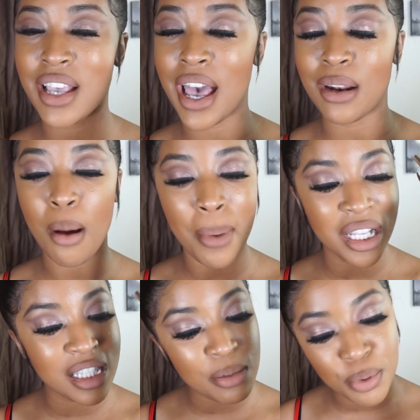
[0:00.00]
And
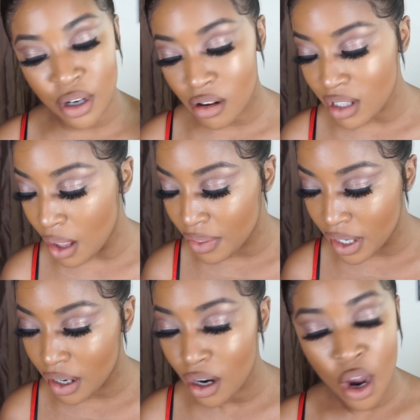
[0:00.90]
my deeper girls out
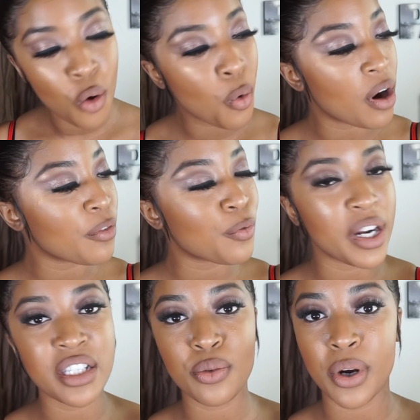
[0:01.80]
there who are
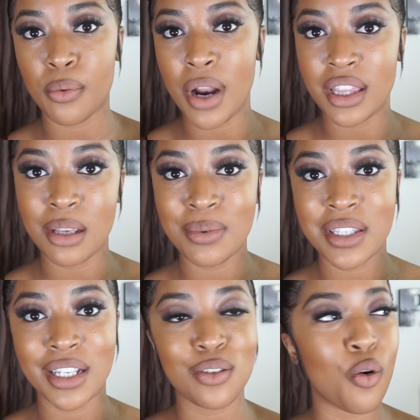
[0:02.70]
afraid to wear red
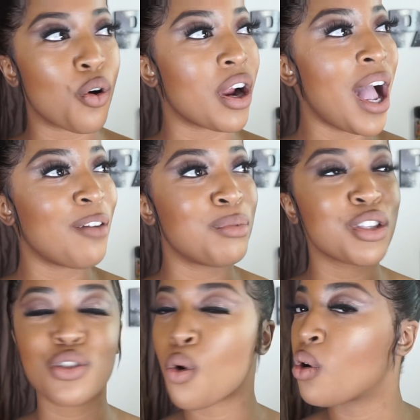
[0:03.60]
lipstick or have
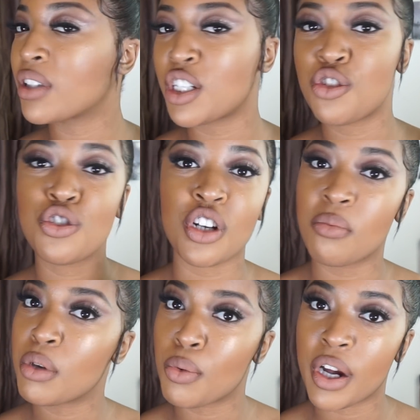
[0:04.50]
been told that you
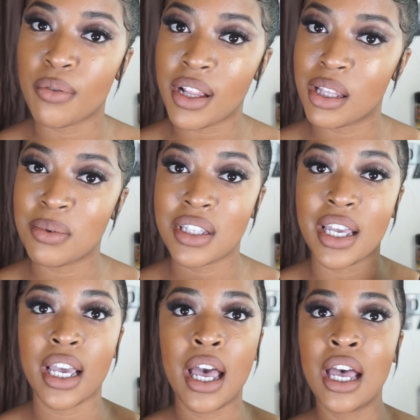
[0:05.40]
shouldn't be wearing red
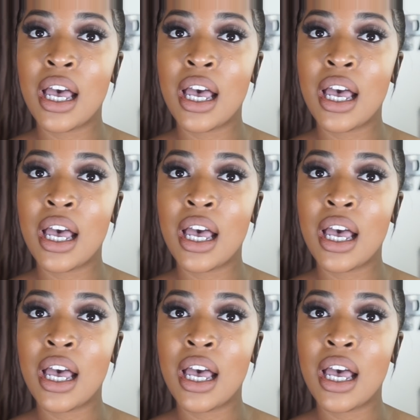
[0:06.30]
lipstick,